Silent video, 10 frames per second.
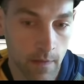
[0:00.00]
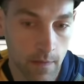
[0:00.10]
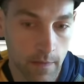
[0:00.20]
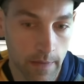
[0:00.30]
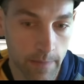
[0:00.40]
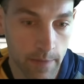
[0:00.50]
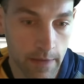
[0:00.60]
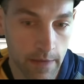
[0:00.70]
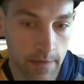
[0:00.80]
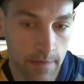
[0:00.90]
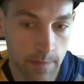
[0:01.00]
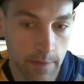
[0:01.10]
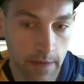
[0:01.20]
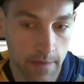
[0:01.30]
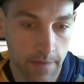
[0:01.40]
Grab a Plains.
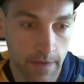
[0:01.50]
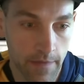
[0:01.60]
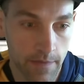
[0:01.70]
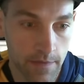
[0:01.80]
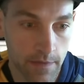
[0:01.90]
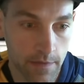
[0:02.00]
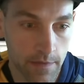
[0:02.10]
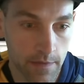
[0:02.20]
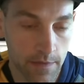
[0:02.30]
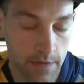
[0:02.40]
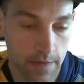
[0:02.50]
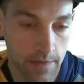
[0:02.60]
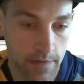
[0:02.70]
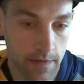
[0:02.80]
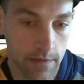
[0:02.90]
play the faithful, turn to the
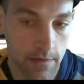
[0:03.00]
chancery.